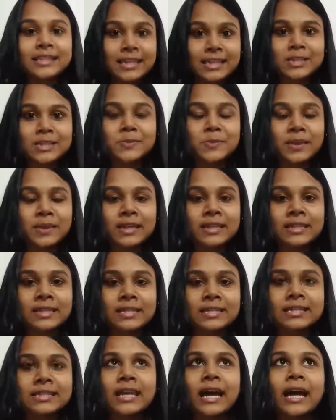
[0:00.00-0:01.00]
This
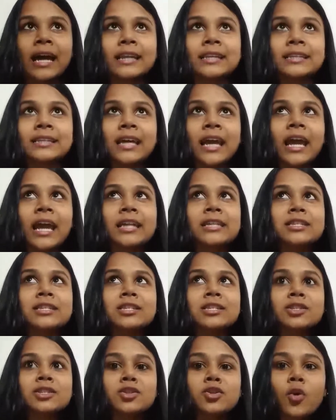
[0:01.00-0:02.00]
means that
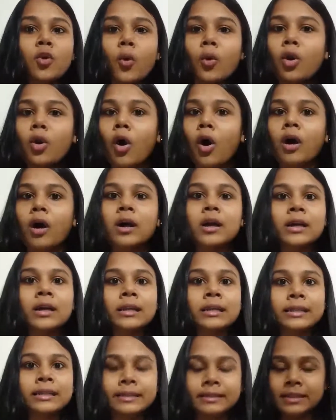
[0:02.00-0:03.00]
it's no longer
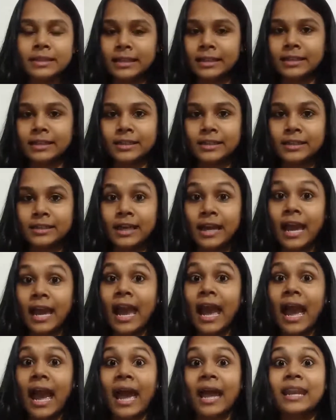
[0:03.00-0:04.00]
needed
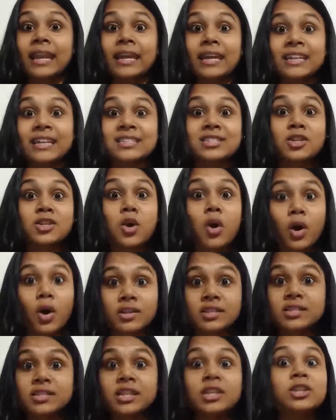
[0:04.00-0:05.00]
and it's
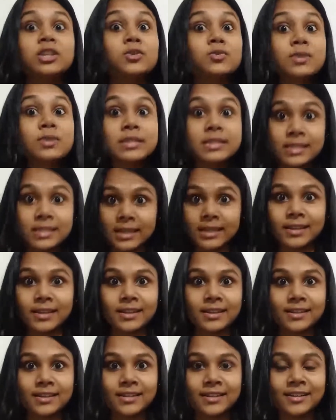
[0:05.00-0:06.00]
costing you still,
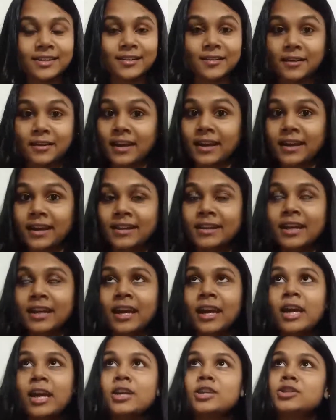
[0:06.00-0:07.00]
right?
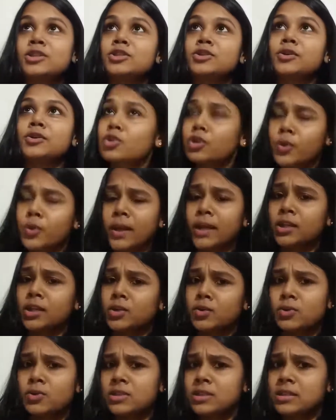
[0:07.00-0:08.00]
So you can
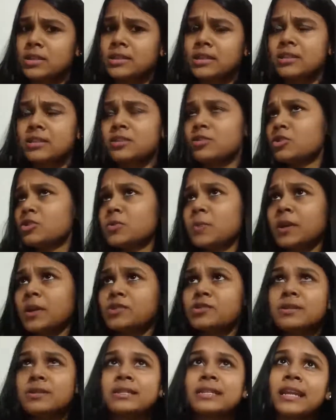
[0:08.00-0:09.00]
use this in
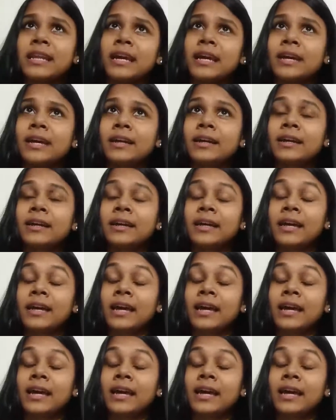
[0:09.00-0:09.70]
situations like,